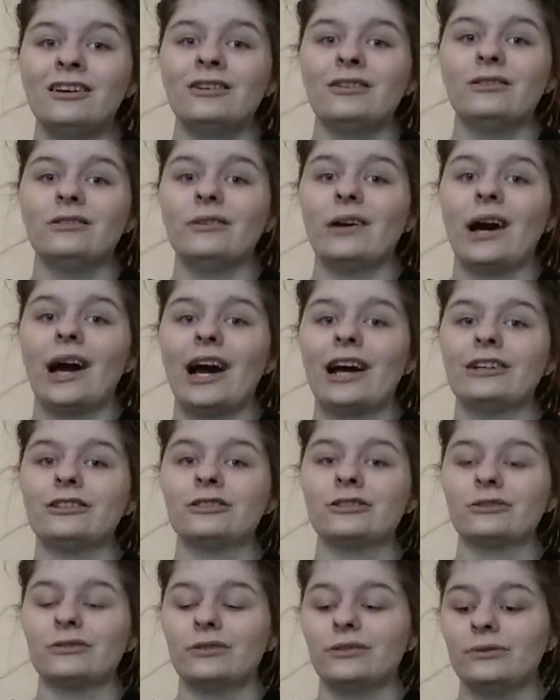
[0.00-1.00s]
who
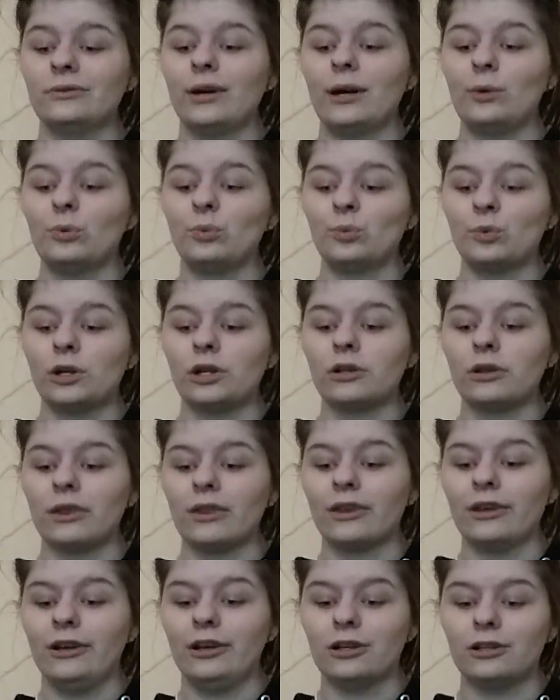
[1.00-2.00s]
actually, like, worked
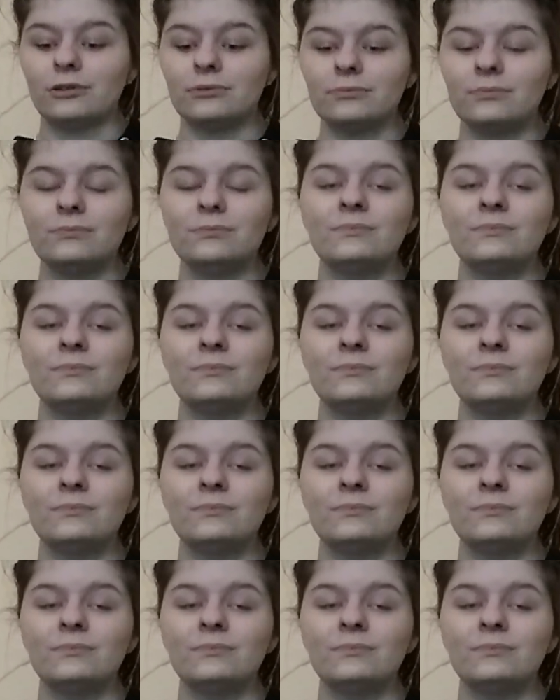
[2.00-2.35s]
there.